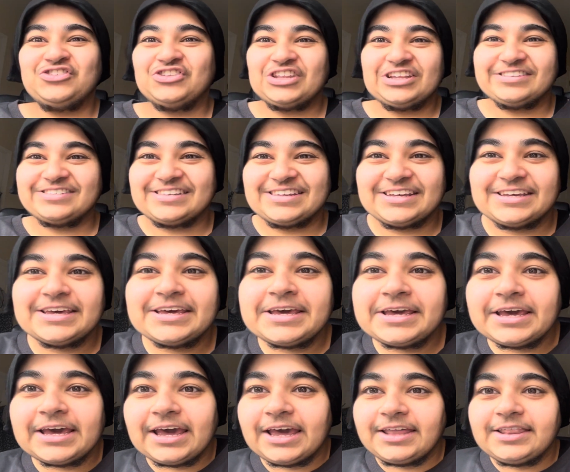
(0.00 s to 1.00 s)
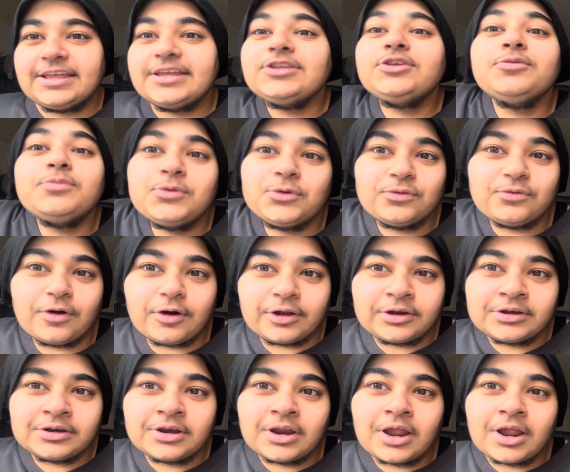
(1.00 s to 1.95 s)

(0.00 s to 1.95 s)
that's it. And then you move on.